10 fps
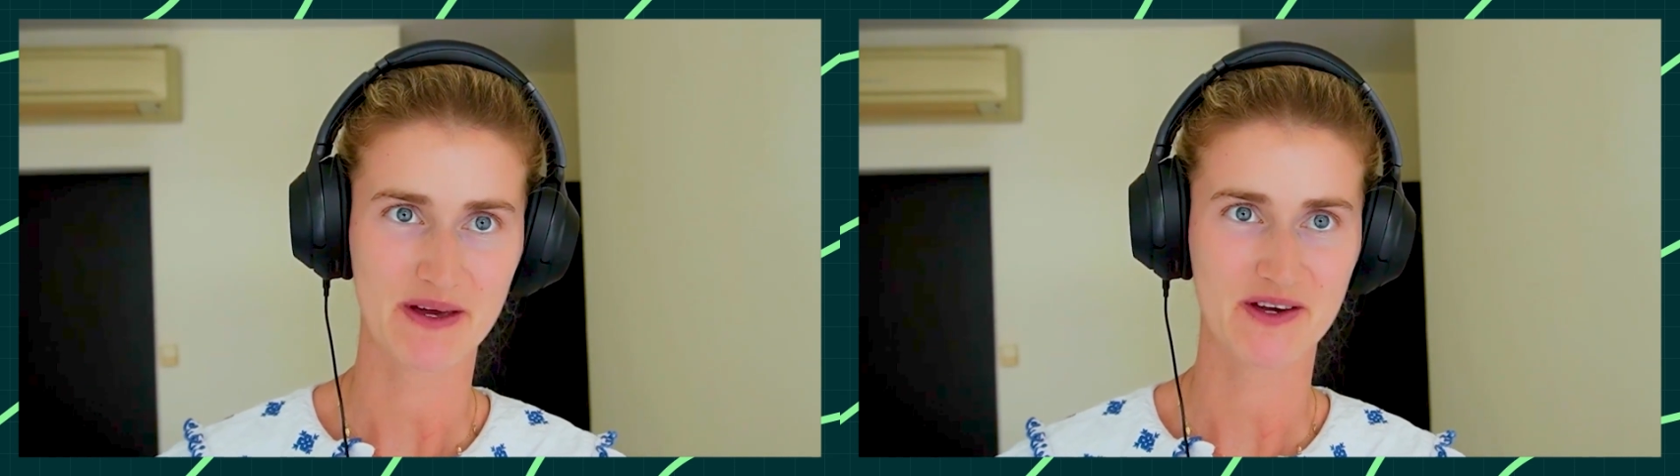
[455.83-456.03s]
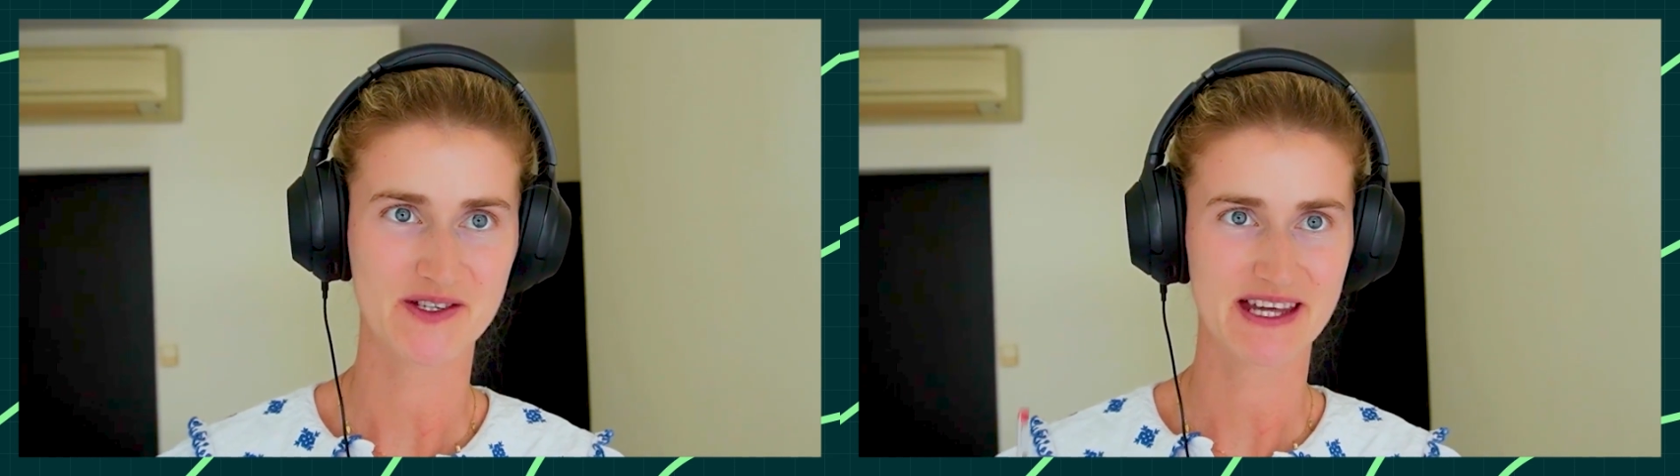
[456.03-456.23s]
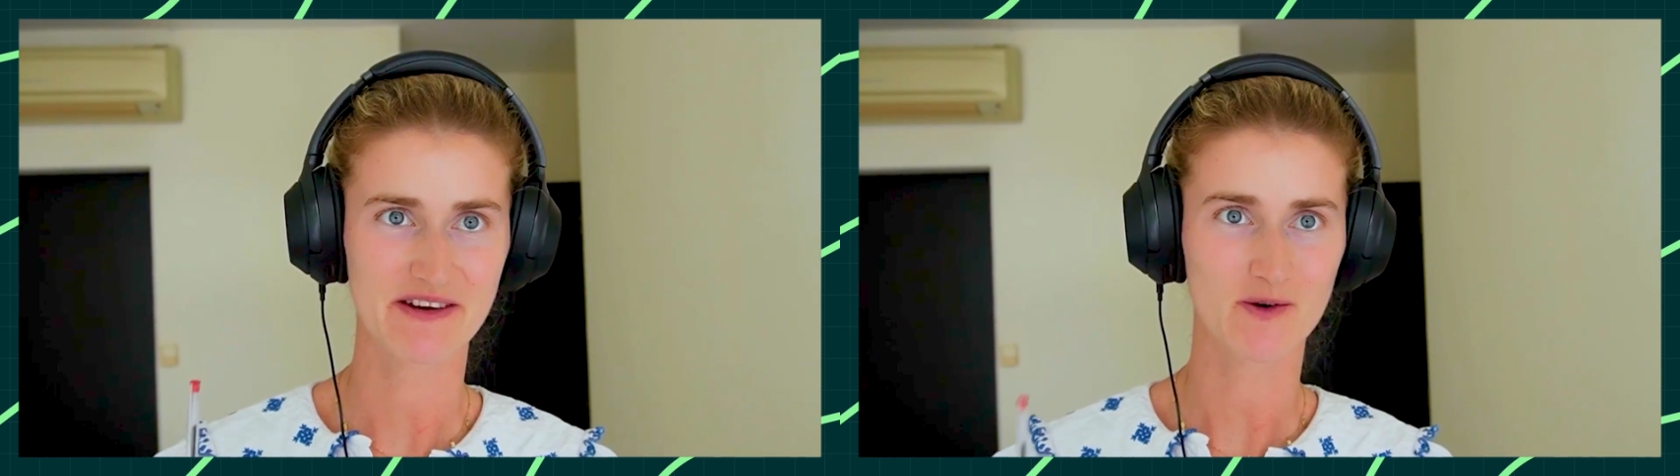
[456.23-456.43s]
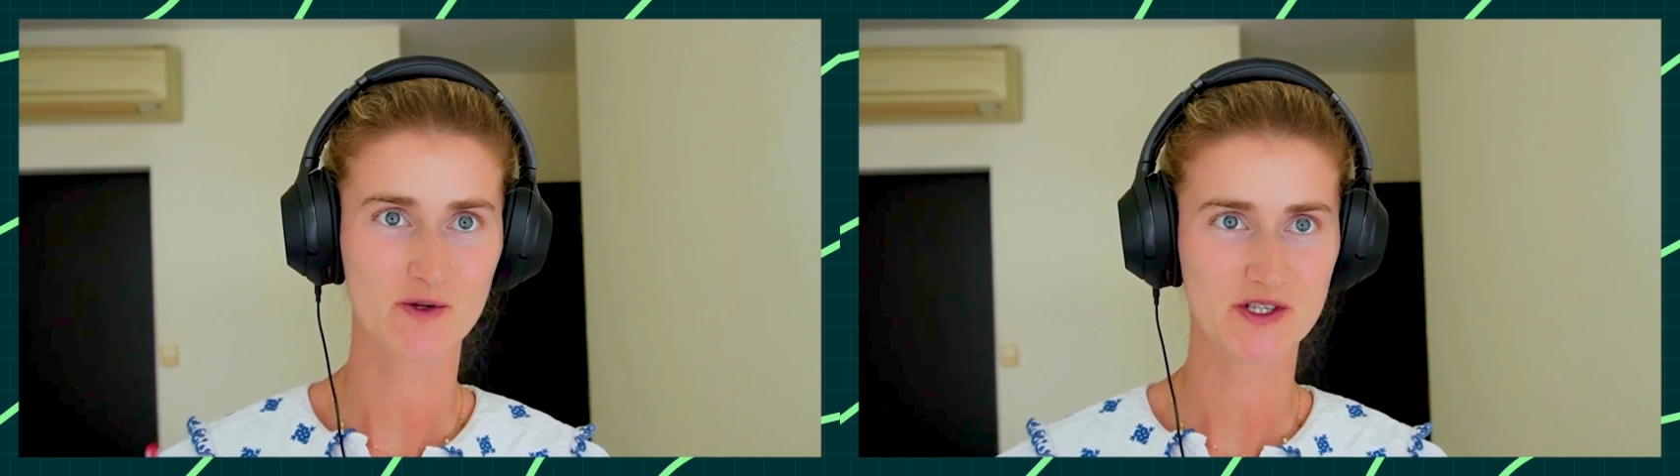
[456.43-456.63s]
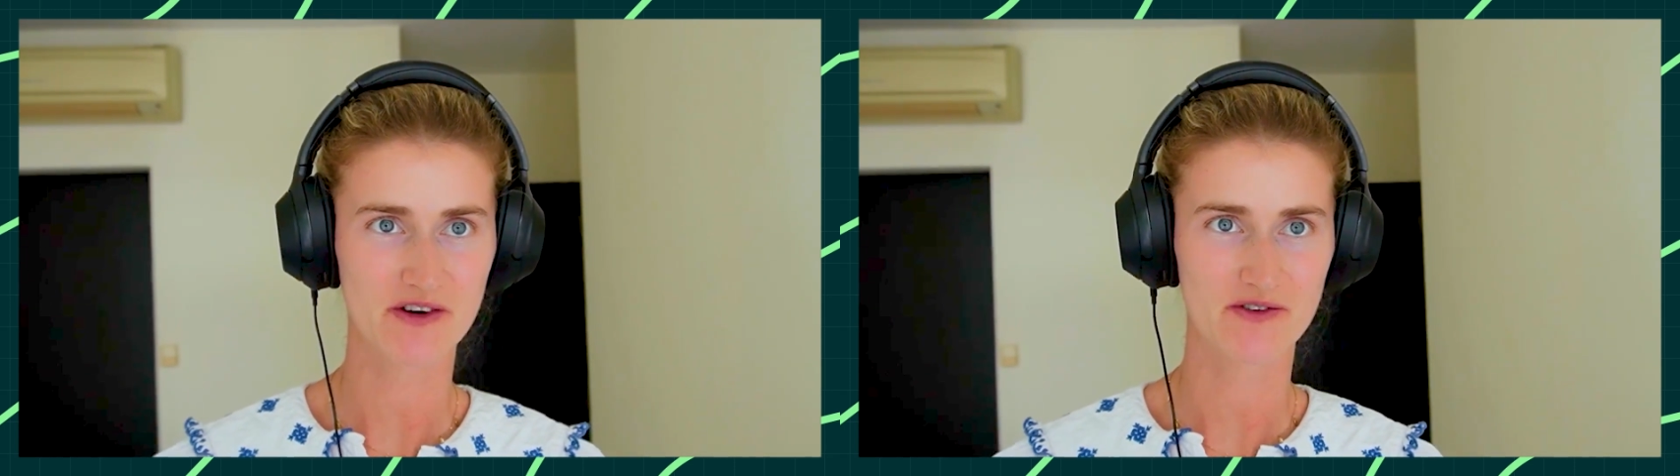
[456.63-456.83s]
because they
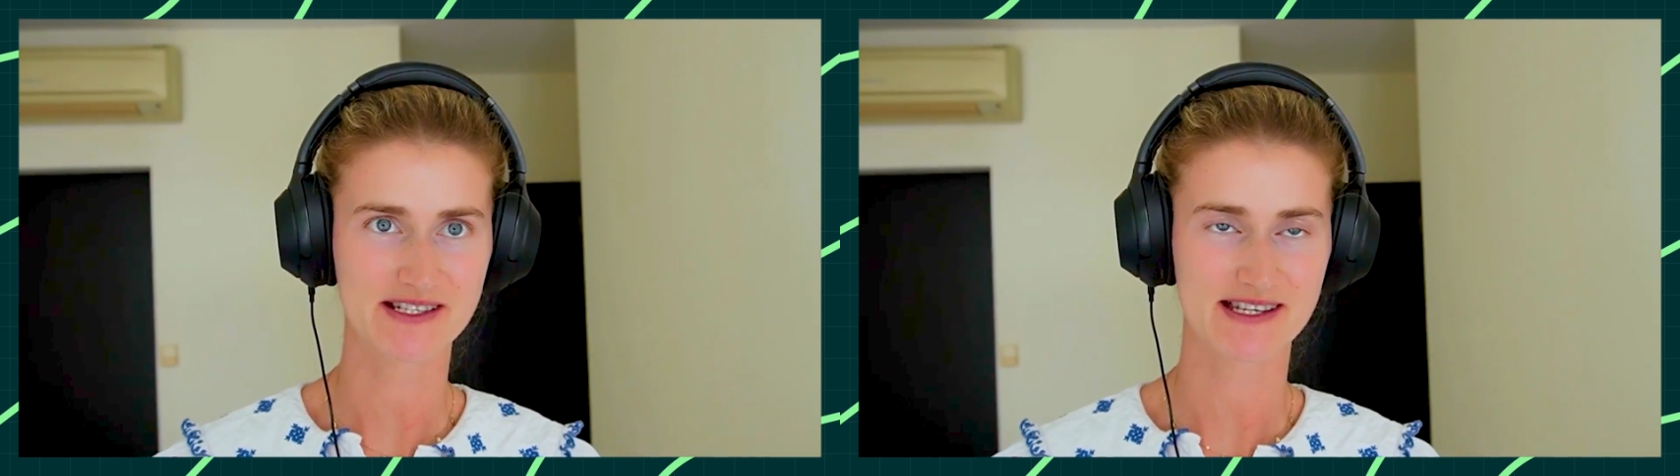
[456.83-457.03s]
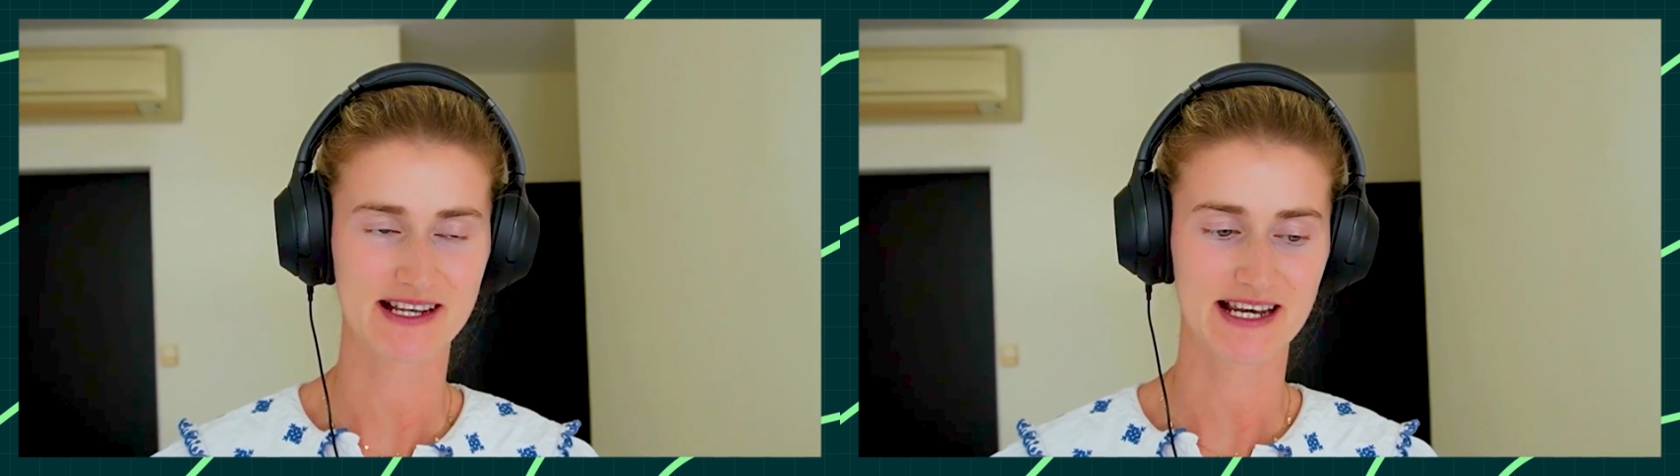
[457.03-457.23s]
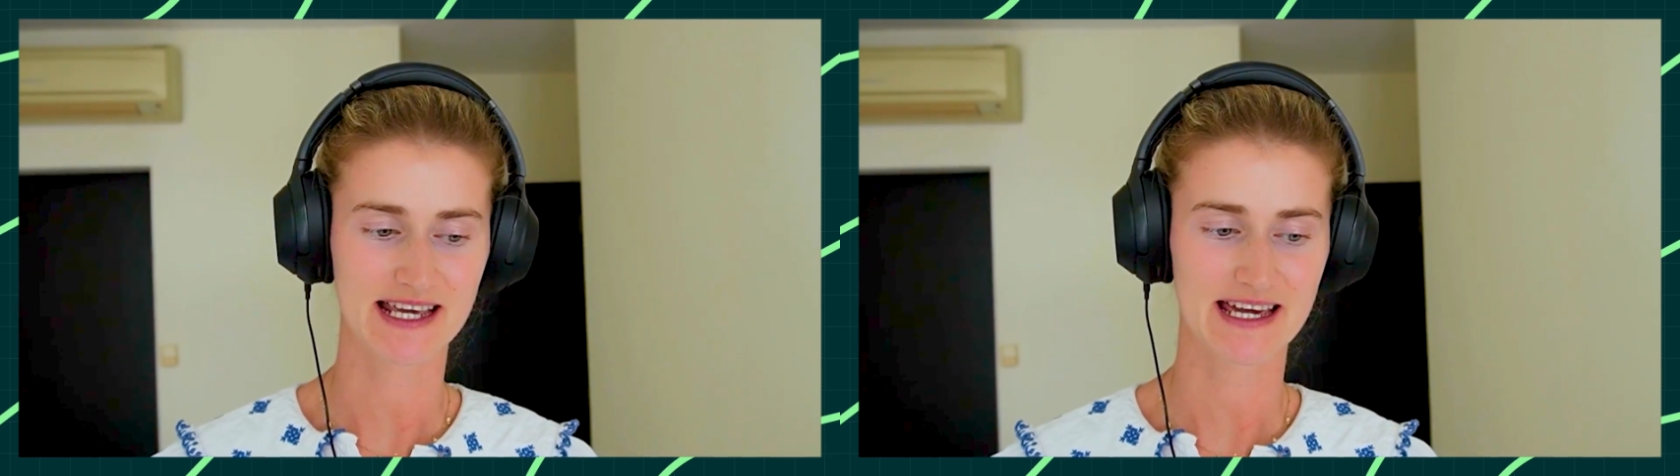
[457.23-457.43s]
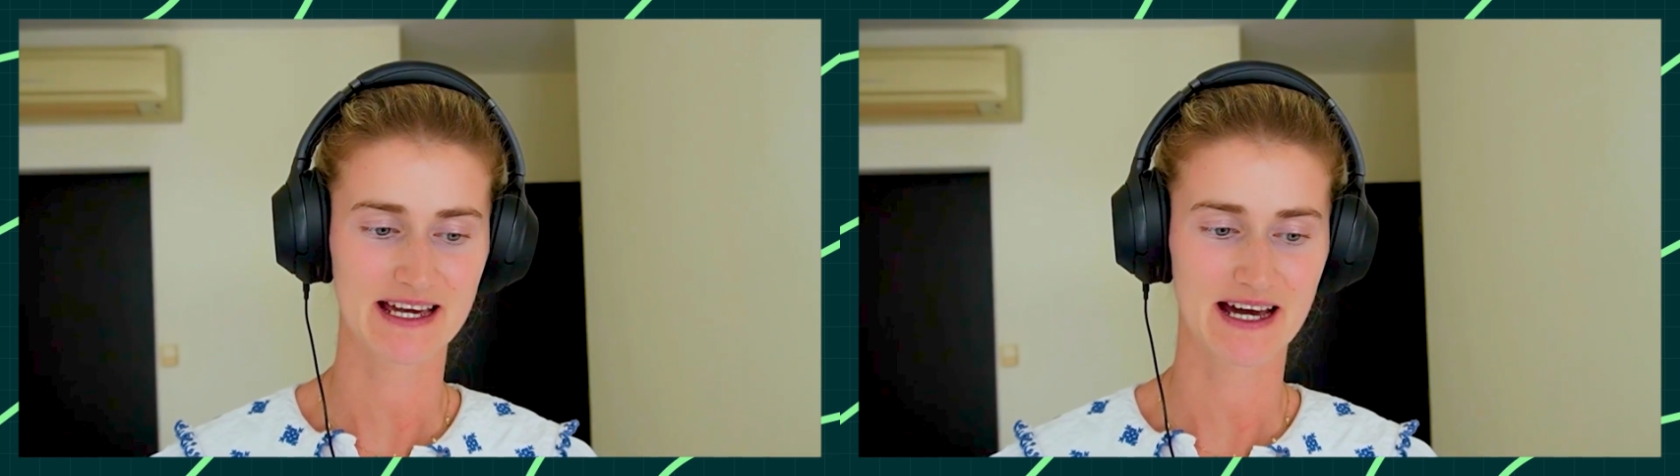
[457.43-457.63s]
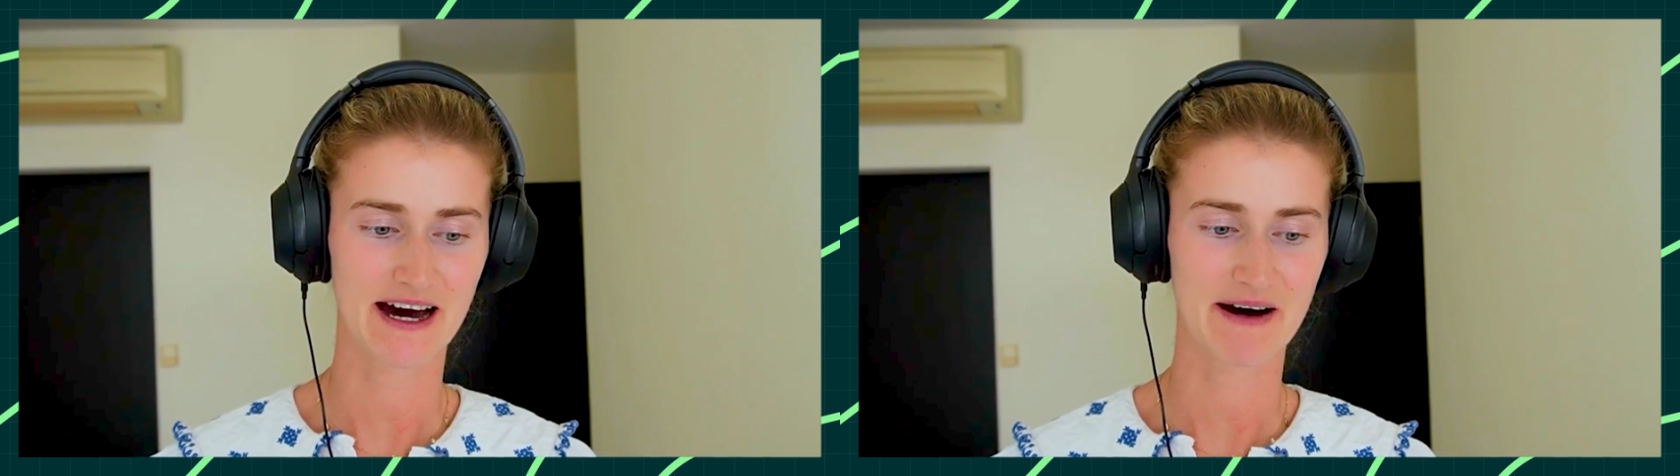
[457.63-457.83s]
also
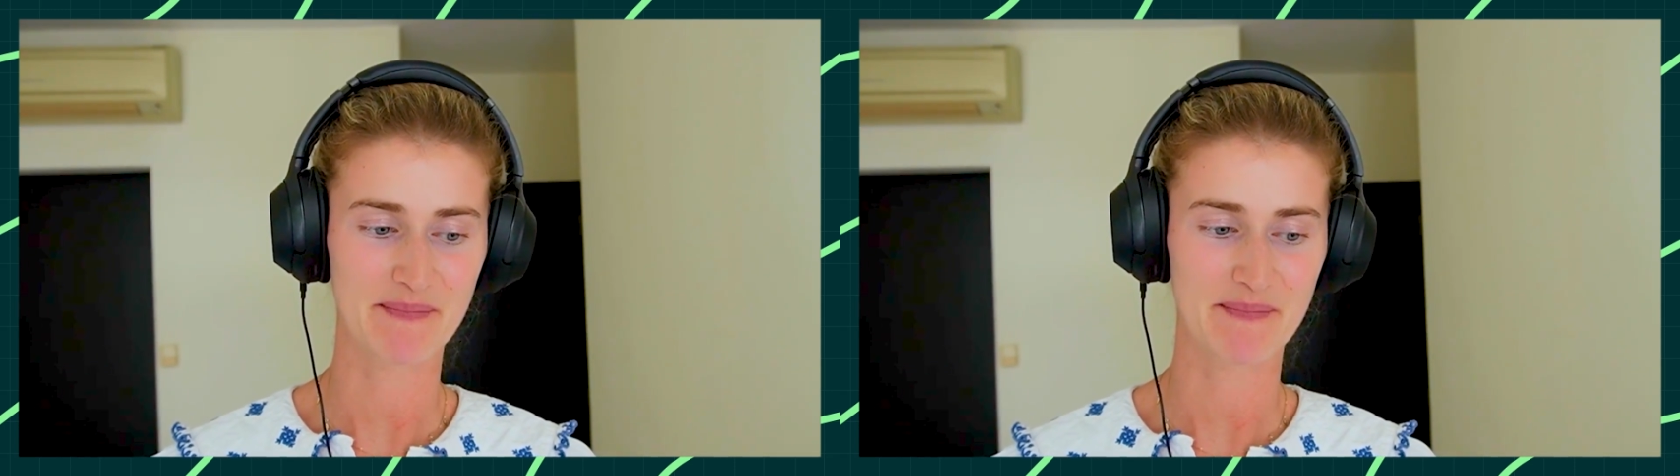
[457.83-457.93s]
recently